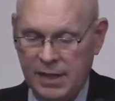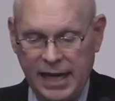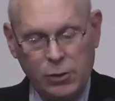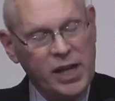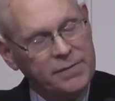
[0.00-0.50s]

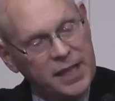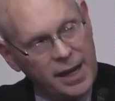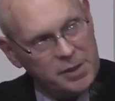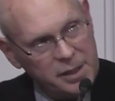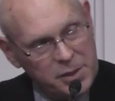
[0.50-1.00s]
And I don't have
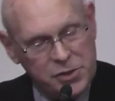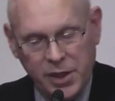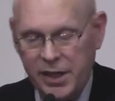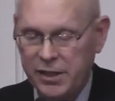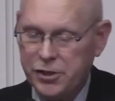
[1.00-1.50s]
time to
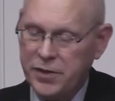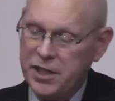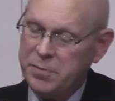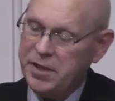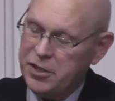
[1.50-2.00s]
demonstrate each of
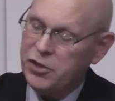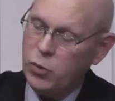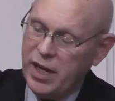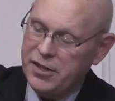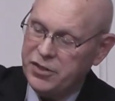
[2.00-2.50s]
these, but this is
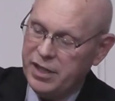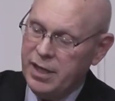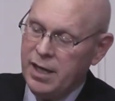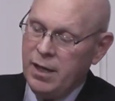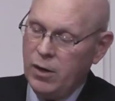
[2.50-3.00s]
what I see
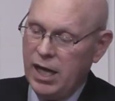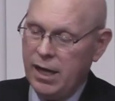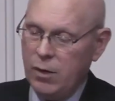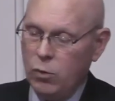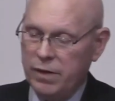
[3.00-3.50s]

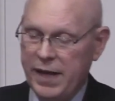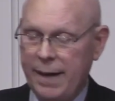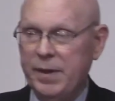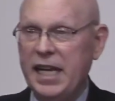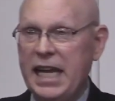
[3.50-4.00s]
uh, would have happened.